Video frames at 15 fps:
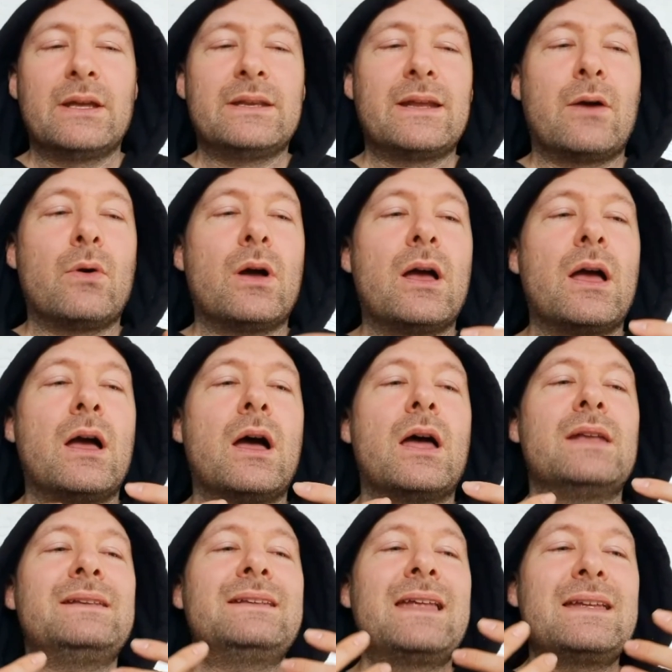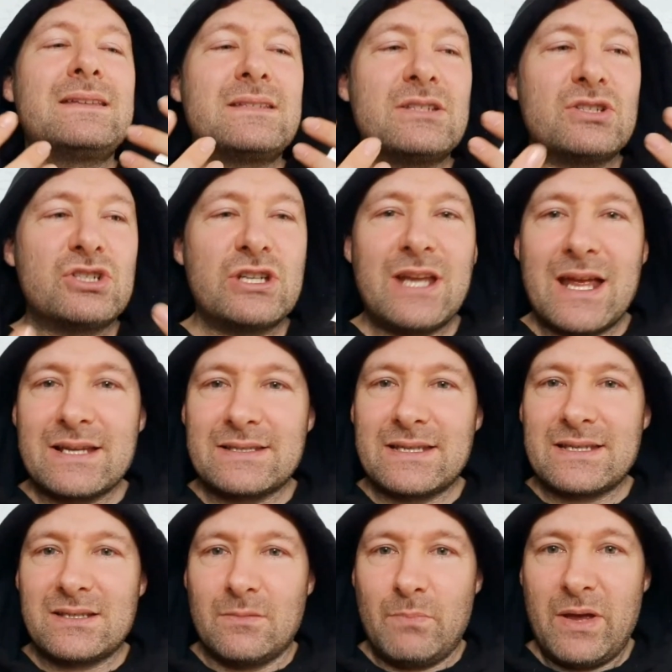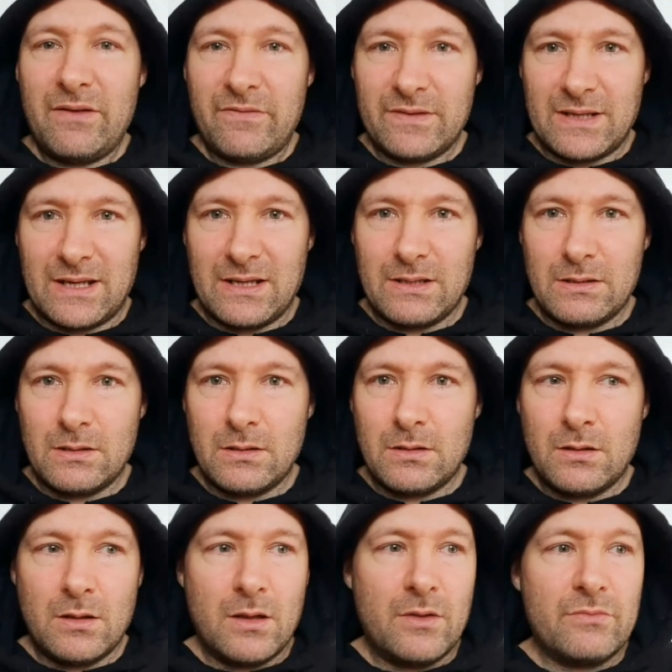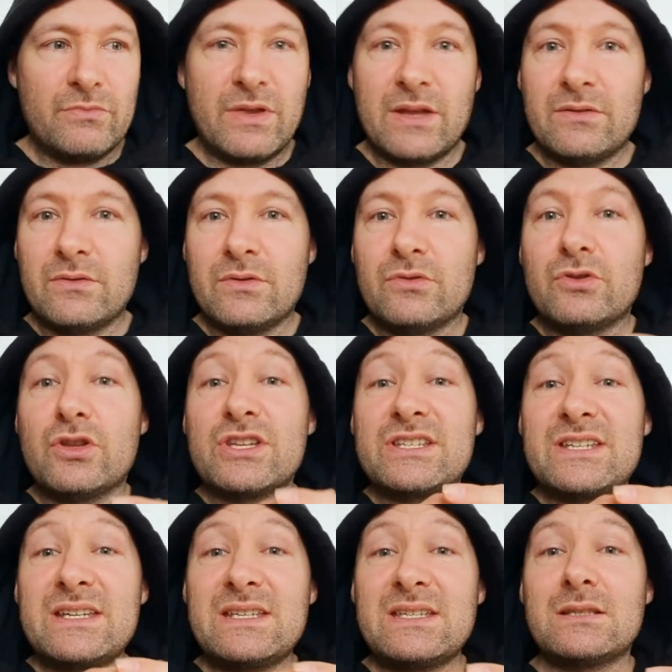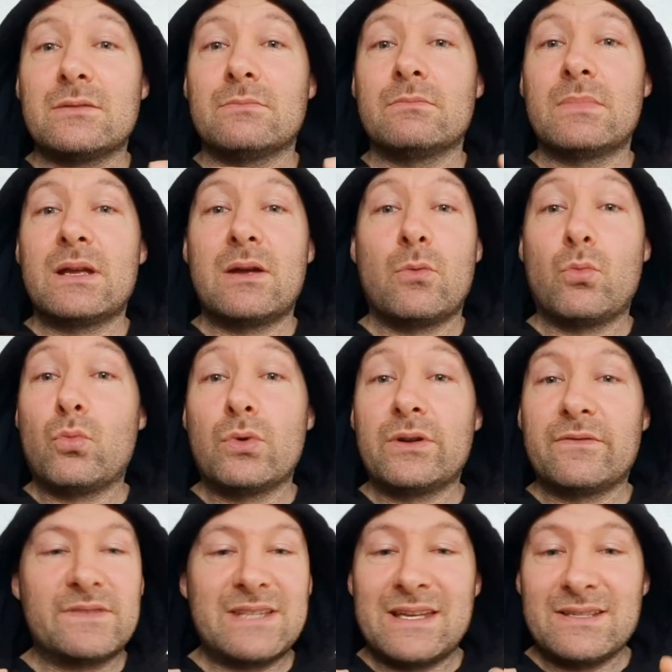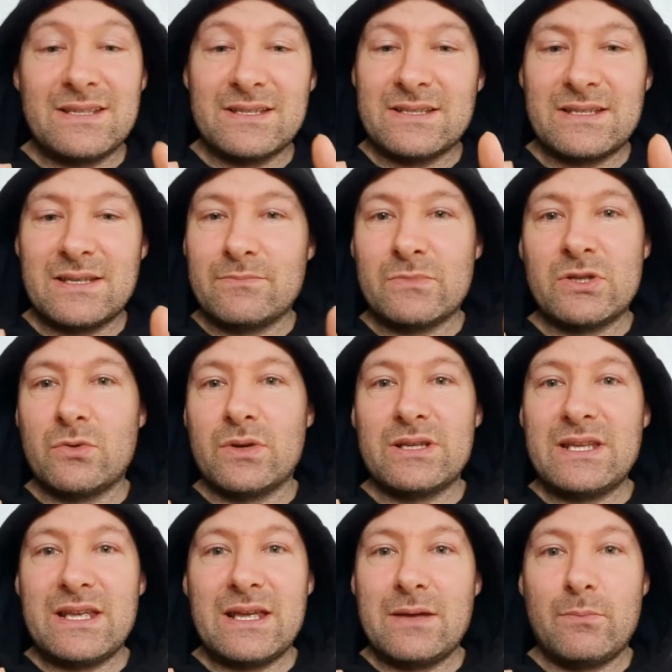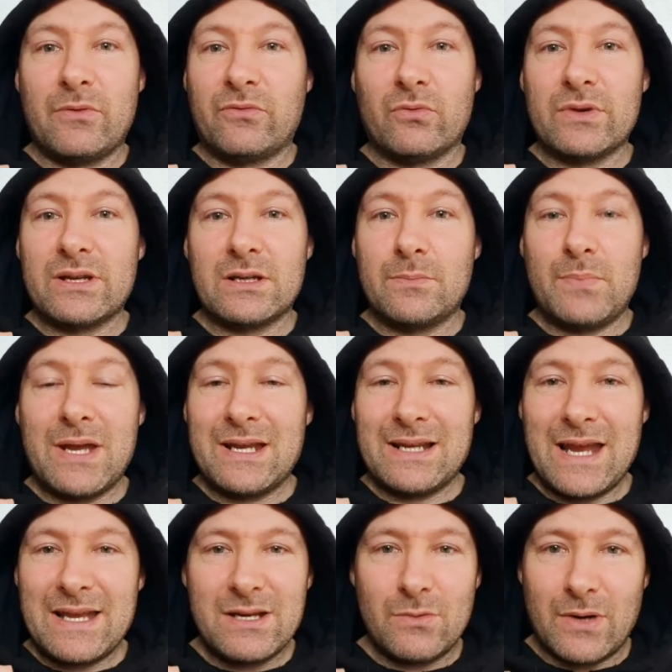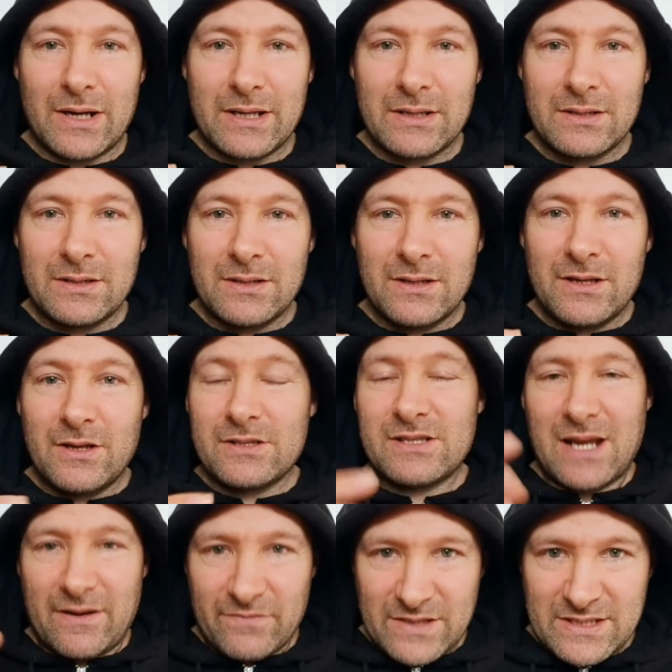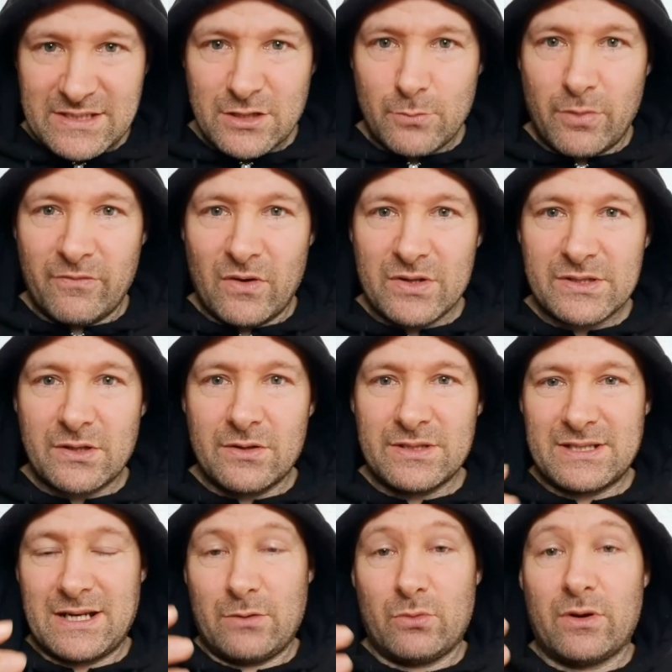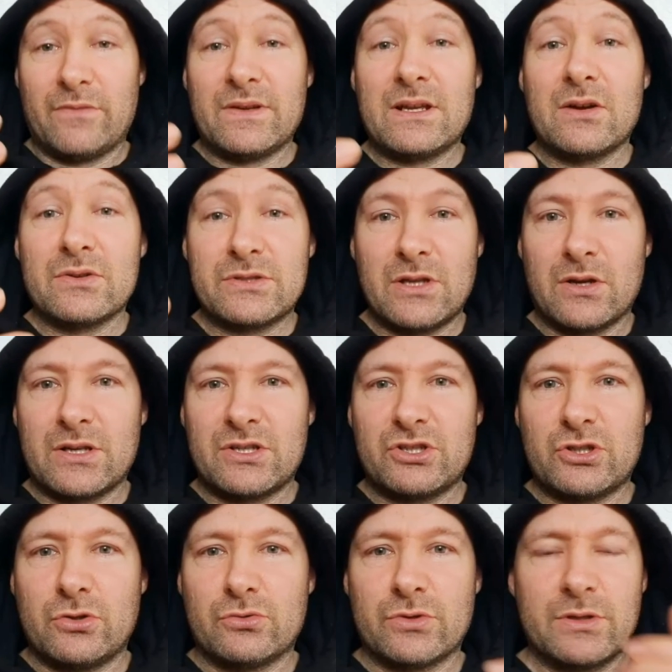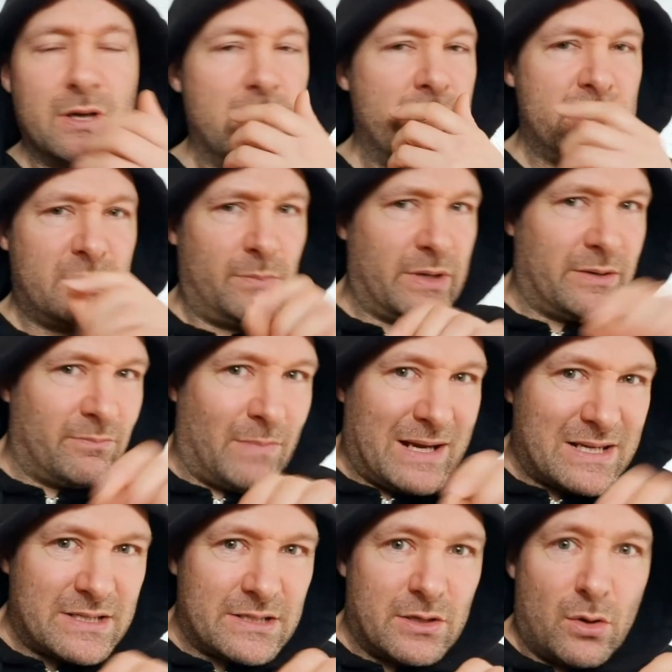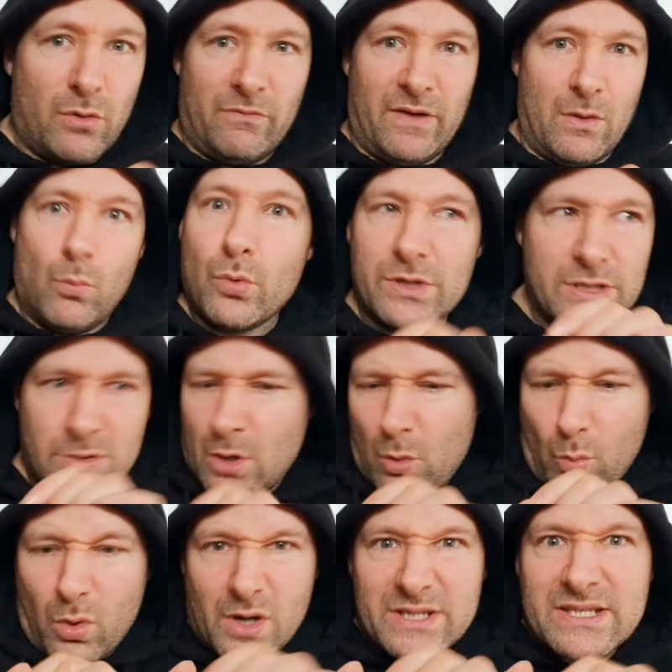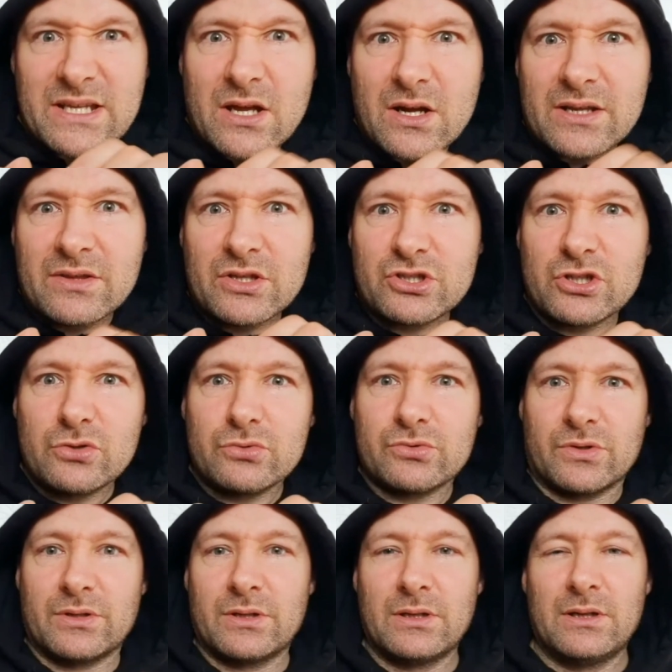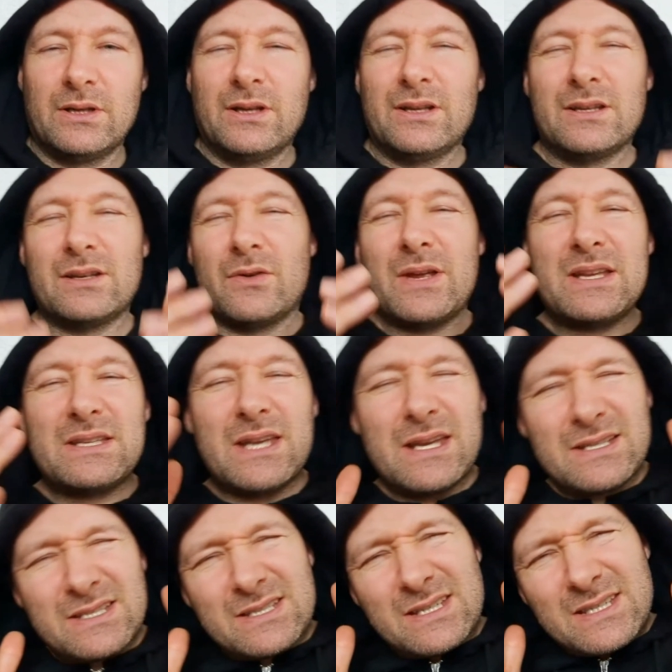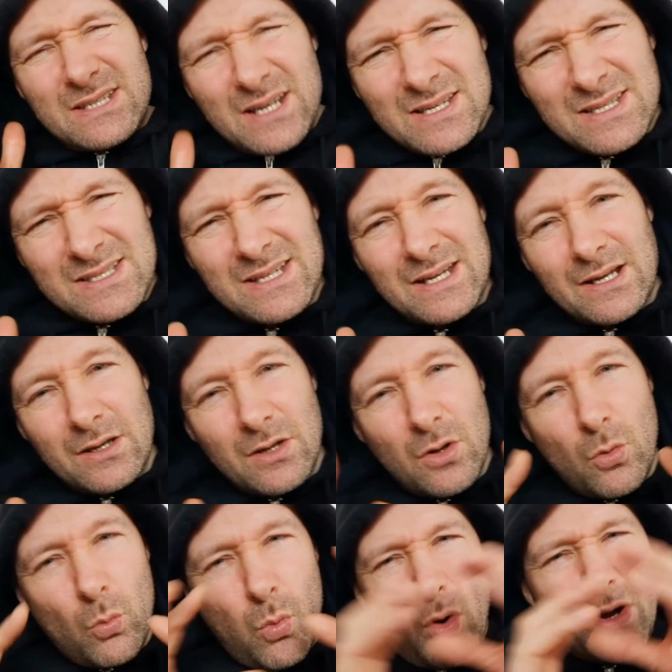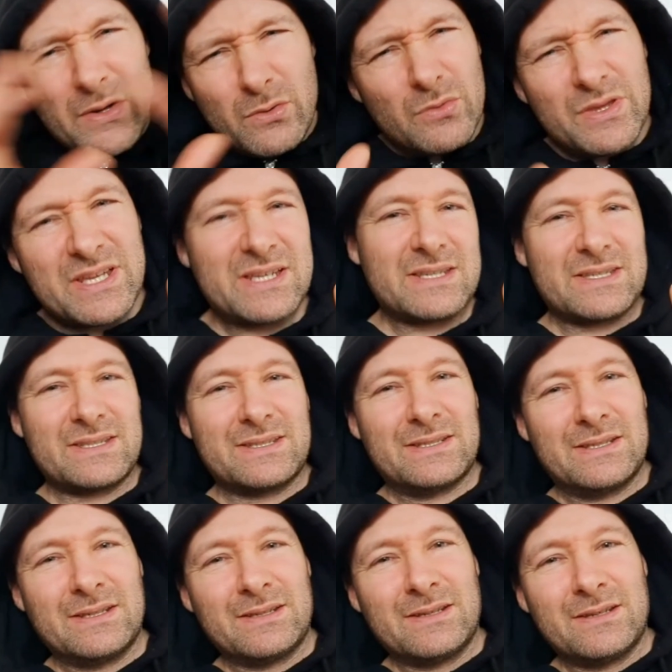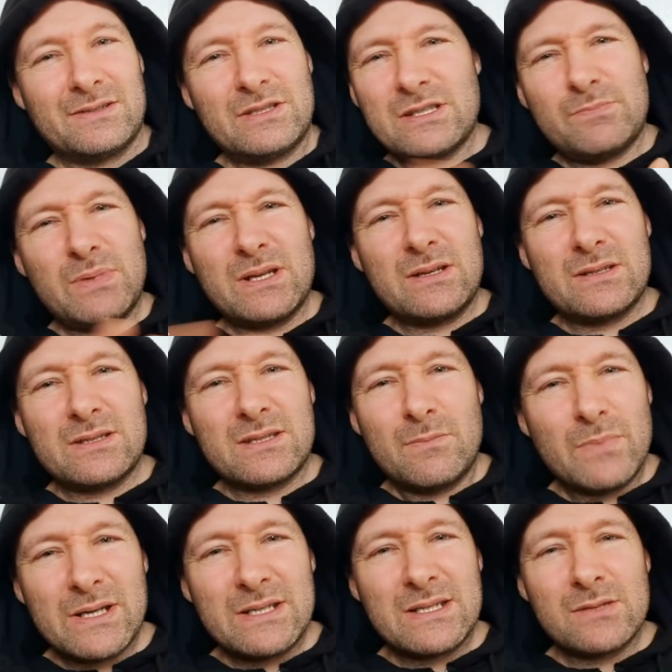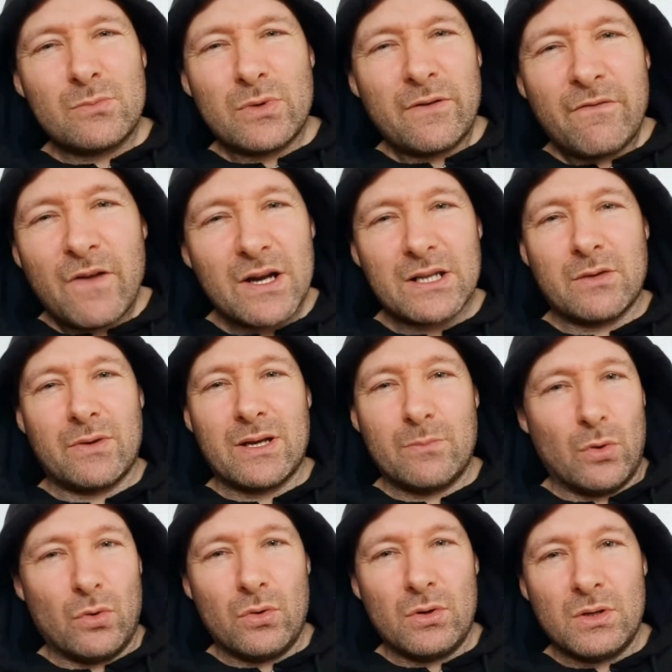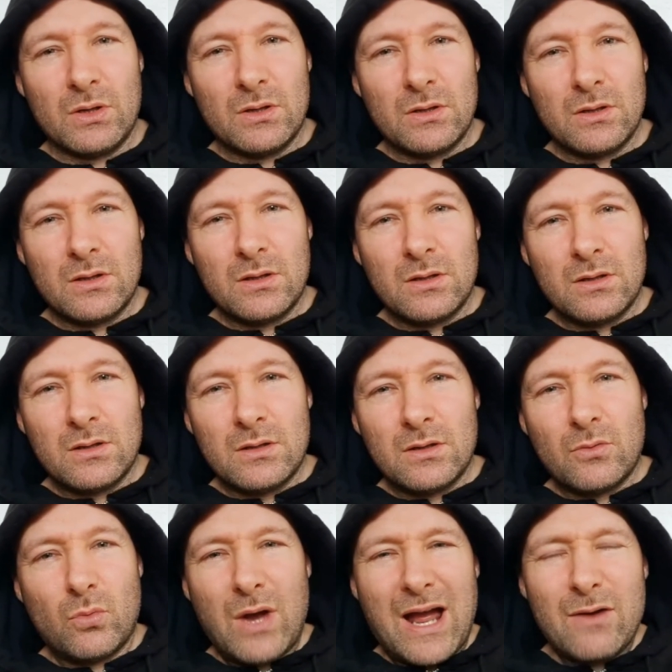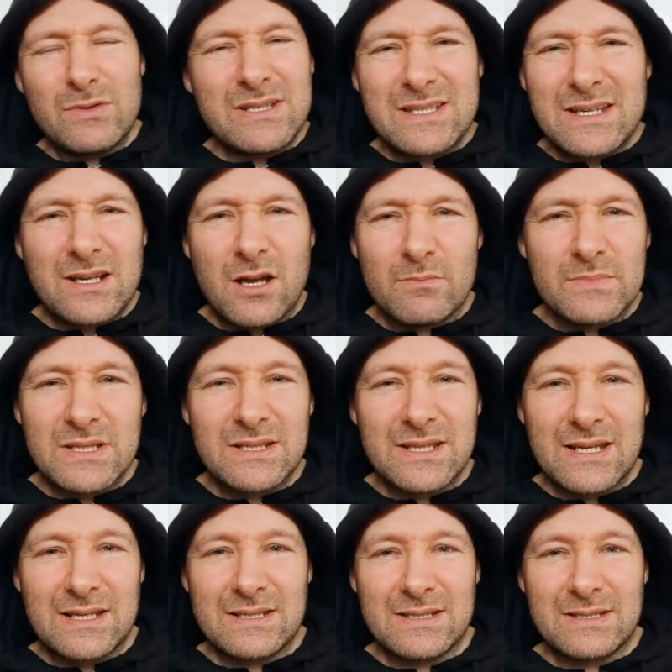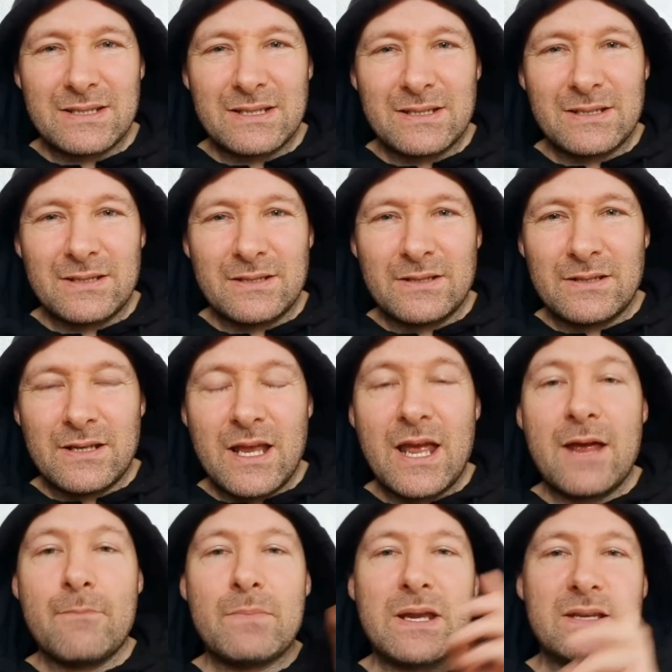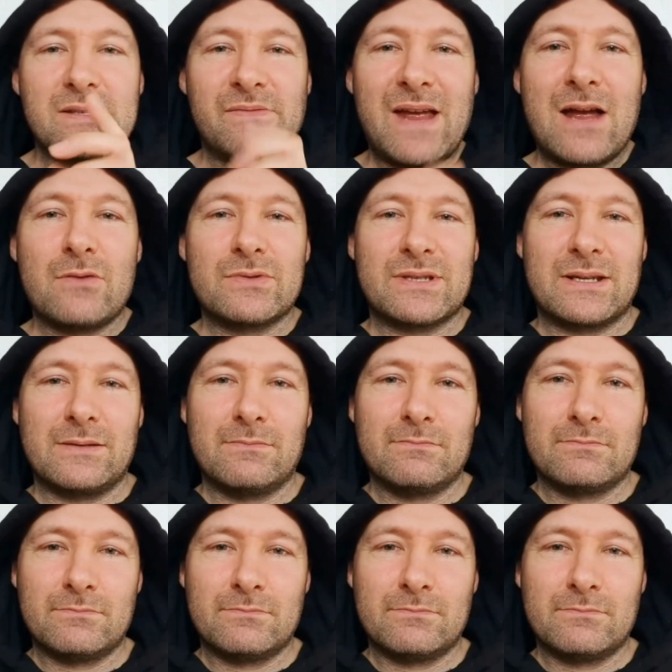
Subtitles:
Now, unless she has this epiphany, then the system would have sentenced him to a year before he could appeal it anyway, to have this supervised contact, where if he goes to hug his children, somebody makes a note of it and wonders, why is he hugging the children? You know, it's disgusting. Why all this? Just because somebody doesn't want to fuck you anymore? How does it come to this? Because of housing.